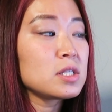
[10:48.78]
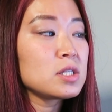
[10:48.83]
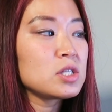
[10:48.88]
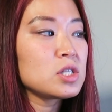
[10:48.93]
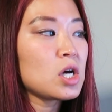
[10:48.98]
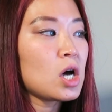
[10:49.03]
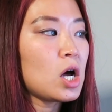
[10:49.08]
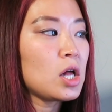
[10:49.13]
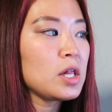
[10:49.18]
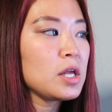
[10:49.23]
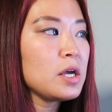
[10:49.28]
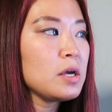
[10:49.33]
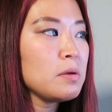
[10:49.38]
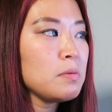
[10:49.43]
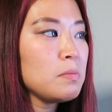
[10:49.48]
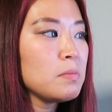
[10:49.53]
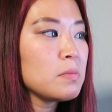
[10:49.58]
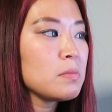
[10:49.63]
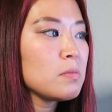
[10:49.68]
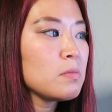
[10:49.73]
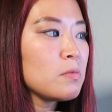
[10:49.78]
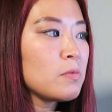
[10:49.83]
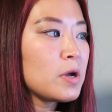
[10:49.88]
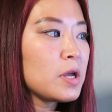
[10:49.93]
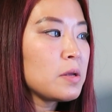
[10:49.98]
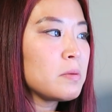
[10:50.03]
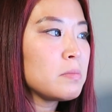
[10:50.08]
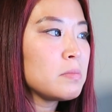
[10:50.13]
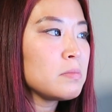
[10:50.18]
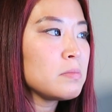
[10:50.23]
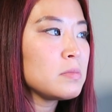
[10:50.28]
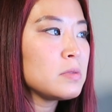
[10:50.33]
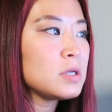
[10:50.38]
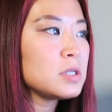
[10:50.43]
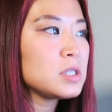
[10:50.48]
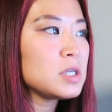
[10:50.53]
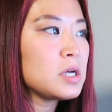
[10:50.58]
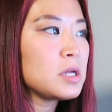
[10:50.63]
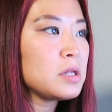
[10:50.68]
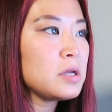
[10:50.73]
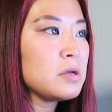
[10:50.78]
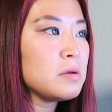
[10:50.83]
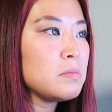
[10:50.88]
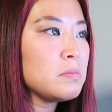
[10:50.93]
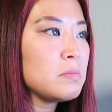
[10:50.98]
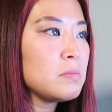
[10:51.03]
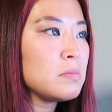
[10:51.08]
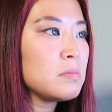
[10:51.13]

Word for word: Natalia Wait, Natalia?